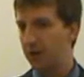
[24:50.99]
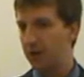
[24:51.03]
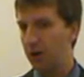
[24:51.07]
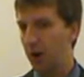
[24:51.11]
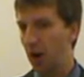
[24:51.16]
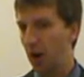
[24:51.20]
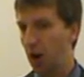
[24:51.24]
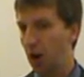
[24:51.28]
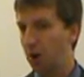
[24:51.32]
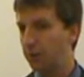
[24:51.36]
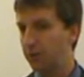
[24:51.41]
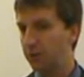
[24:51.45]

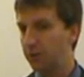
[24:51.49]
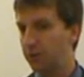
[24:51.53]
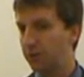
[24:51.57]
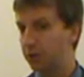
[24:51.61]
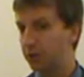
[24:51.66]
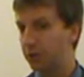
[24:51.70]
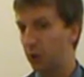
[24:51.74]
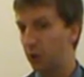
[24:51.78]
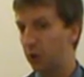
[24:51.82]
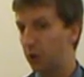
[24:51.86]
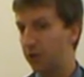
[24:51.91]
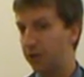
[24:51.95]

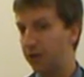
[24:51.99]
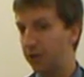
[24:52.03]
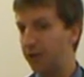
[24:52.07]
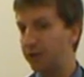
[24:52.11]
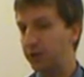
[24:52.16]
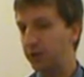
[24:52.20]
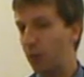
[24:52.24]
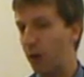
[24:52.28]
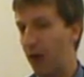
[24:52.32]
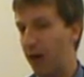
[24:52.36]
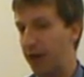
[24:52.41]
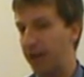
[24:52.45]
So
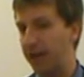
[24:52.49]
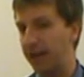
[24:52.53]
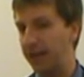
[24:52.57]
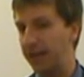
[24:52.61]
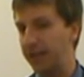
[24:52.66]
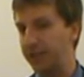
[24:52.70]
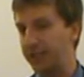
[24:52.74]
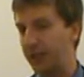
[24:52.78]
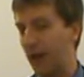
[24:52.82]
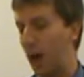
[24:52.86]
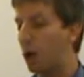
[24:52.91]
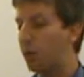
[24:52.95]
that's why
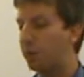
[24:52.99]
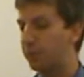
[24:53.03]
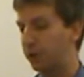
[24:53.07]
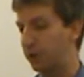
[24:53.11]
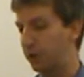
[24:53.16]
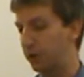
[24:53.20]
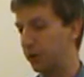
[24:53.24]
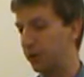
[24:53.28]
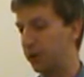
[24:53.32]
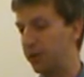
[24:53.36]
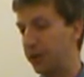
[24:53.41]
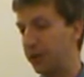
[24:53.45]
it's
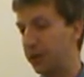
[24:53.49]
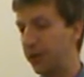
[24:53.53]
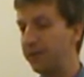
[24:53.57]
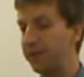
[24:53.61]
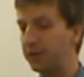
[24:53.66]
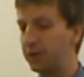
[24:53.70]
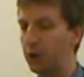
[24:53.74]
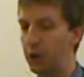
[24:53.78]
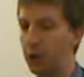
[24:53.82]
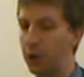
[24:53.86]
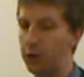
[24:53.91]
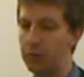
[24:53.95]
helpful,
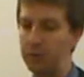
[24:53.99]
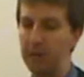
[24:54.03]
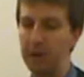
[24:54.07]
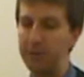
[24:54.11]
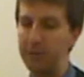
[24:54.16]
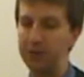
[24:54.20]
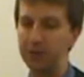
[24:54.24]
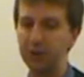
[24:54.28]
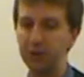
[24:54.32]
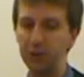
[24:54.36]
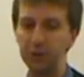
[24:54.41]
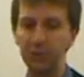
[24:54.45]
even though
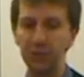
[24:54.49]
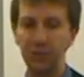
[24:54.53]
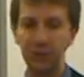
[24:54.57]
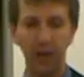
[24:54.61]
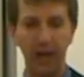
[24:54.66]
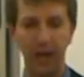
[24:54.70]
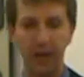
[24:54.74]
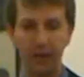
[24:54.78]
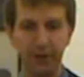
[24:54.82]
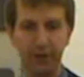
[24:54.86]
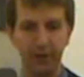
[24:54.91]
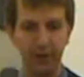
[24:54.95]
maybe it's a little bit
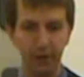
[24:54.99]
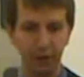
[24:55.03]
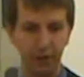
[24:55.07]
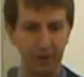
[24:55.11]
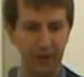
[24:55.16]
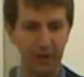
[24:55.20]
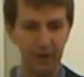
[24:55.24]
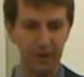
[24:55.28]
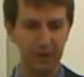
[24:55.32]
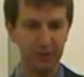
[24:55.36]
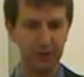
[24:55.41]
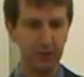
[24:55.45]
childish or
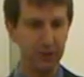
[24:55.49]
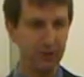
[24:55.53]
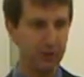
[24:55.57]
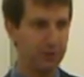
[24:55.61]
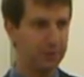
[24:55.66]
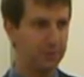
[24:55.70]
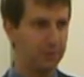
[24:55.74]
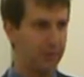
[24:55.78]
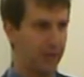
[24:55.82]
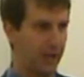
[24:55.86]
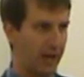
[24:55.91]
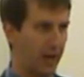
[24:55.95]
maybe it's a little
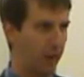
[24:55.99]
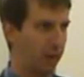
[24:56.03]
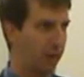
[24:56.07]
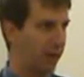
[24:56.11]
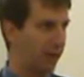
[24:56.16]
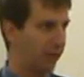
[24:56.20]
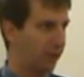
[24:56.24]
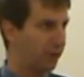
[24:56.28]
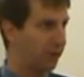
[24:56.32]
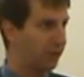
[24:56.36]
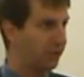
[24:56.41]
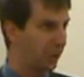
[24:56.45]
infantile or
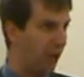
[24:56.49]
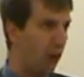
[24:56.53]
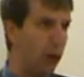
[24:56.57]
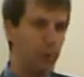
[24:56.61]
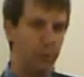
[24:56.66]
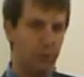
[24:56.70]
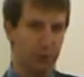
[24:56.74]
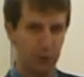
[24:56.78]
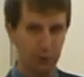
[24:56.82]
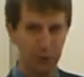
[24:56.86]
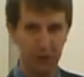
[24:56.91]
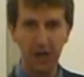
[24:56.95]
whatever, it's
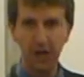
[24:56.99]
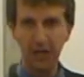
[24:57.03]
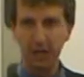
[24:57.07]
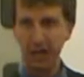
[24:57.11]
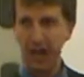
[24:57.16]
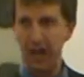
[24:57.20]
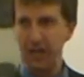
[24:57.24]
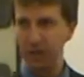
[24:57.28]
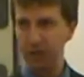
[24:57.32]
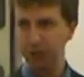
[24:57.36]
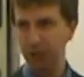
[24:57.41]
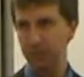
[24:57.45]
helpful to
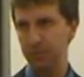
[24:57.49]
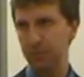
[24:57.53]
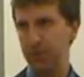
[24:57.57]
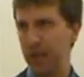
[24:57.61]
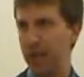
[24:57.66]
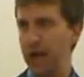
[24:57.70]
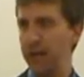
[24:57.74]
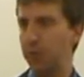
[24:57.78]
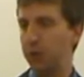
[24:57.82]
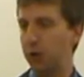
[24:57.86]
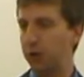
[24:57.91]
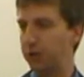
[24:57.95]
actually be
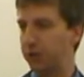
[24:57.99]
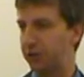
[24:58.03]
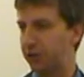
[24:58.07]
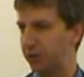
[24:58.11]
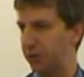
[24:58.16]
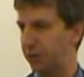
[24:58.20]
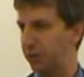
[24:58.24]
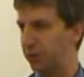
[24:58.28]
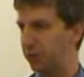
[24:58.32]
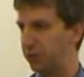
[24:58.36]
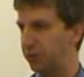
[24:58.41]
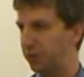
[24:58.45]
able
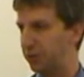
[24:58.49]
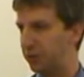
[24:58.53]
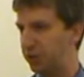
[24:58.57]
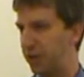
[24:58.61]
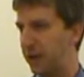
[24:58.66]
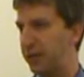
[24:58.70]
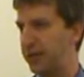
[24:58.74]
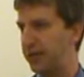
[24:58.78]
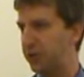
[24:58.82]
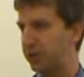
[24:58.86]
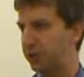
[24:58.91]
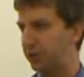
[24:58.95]
to
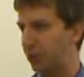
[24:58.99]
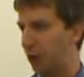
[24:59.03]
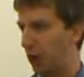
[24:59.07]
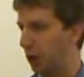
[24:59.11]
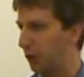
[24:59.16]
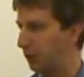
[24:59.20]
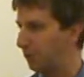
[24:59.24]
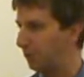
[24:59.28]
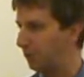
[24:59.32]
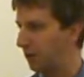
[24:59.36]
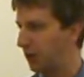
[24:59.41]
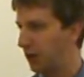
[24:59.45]
say to
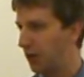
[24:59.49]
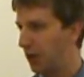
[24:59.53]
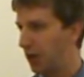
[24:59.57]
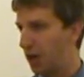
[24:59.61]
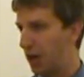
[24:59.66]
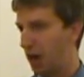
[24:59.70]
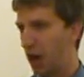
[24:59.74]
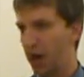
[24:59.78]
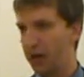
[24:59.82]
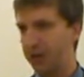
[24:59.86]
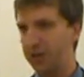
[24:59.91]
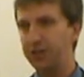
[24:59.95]
yourself,
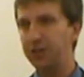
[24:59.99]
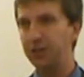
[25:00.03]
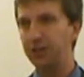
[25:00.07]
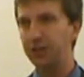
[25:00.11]
this